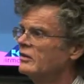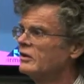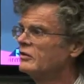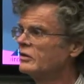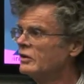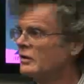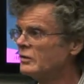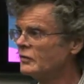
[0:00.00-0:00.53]

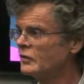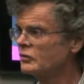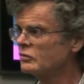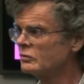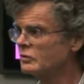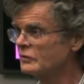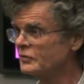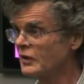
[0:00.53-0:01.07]
this
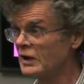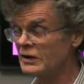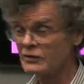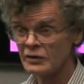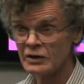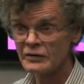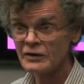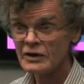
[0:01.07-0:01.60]
individual in
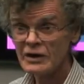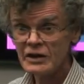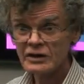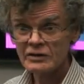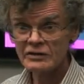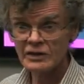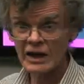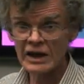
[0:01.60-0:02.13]
favor of
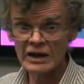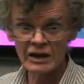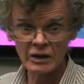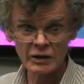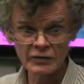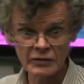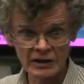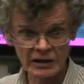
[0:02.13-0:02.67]
starting
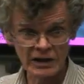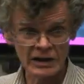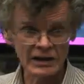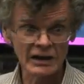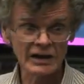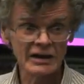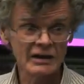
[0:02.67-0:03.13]
over again.